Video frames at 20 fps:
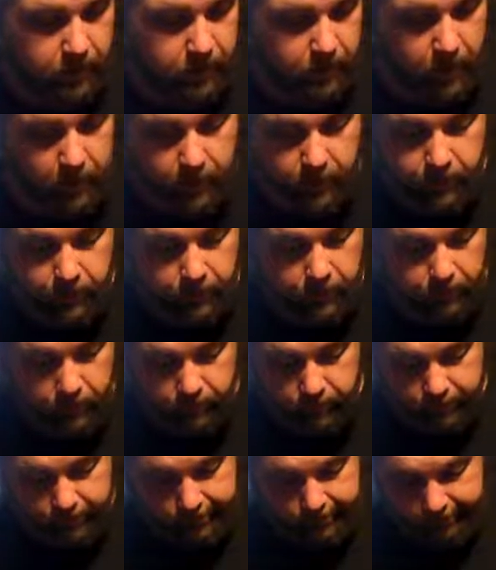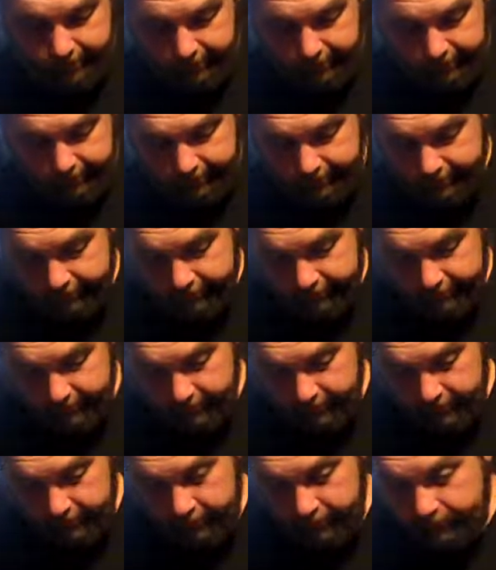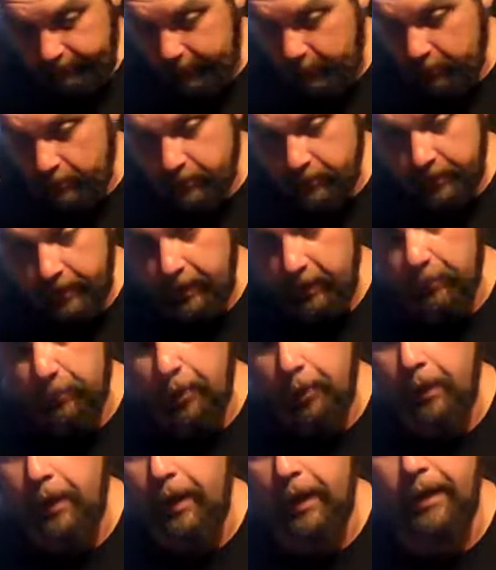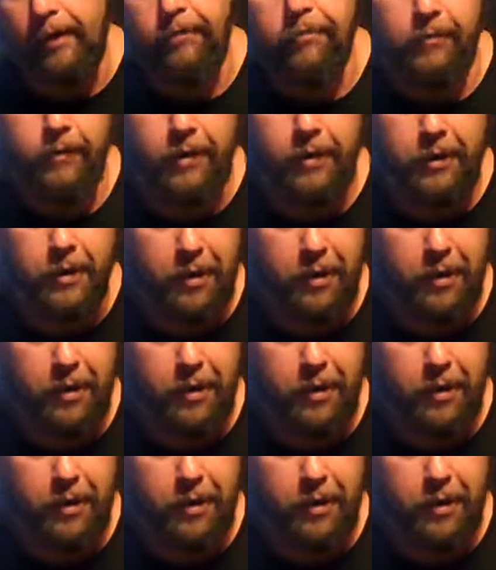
other fingers being played. I know